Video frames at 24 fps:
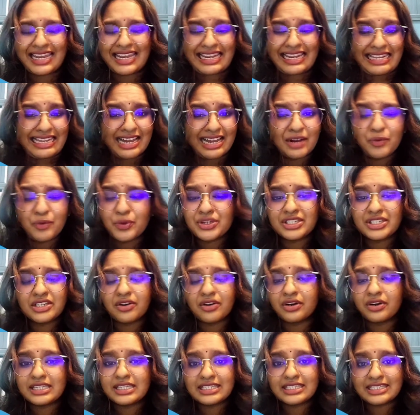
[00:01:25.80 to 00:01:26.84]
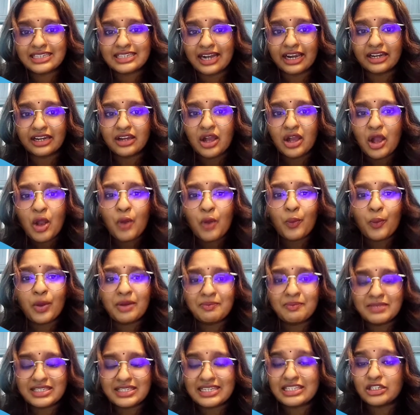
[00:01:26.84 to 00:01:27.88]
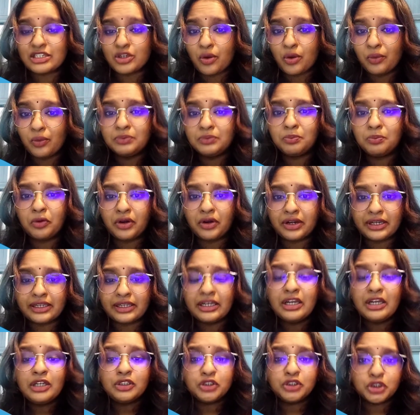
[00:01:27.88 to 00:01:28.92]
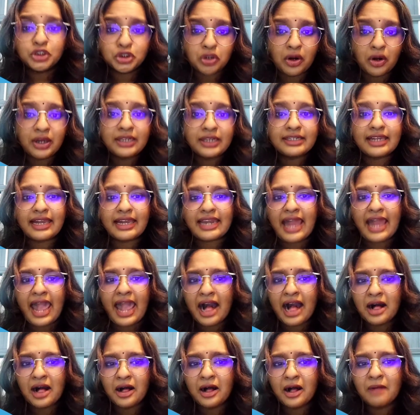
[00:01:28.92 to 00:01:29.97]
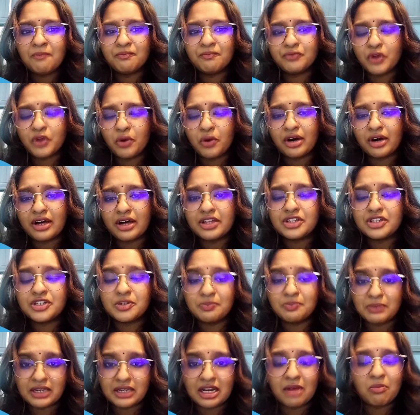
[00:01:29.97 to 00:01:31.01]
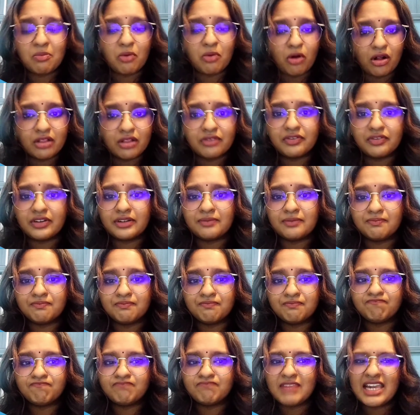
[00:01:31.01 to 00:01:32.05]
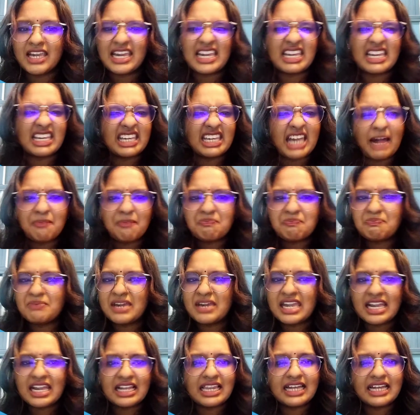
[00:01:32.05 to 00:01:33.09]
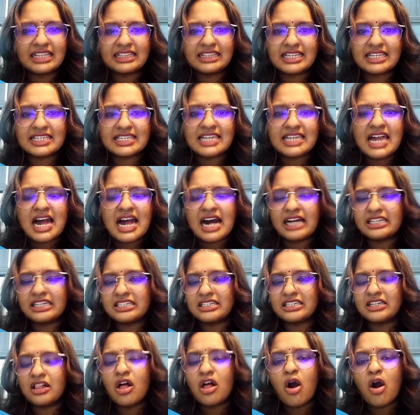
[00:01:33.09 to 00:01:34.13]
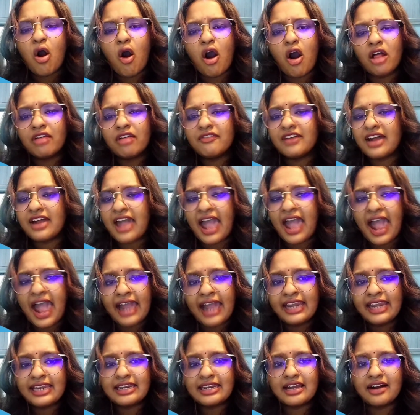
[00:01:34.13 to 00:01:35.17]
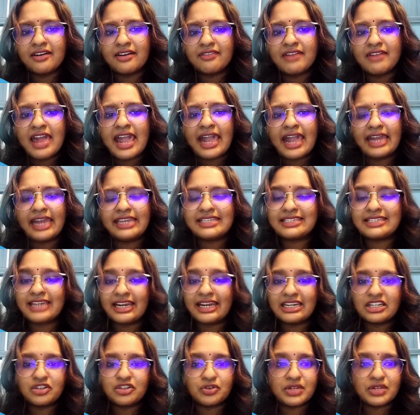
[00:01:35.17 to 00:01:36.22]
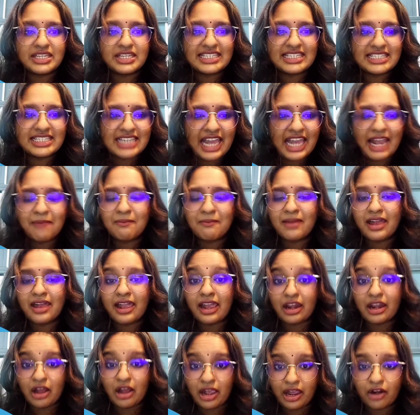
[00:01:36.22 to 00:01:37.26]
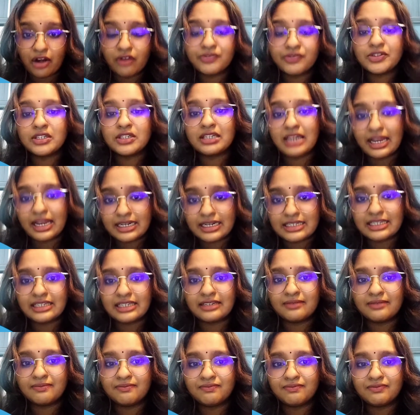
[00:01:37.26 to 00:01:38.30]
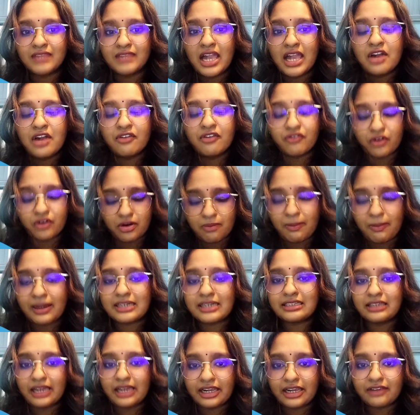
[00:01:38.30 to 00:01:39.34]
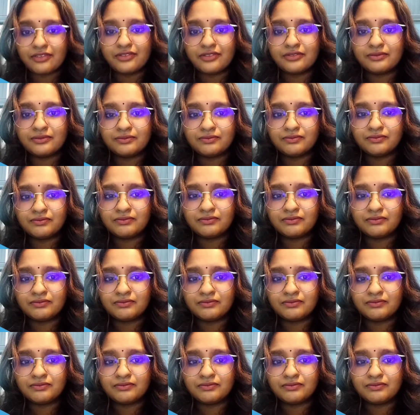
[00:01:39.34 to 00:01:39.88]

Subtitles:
And luck wasn't on his side when Mrs. Sowerberry joined and helped Noah to beat up Oliver. It kept being like this until Oliver had enough and decided to escape and head off to London for a better life.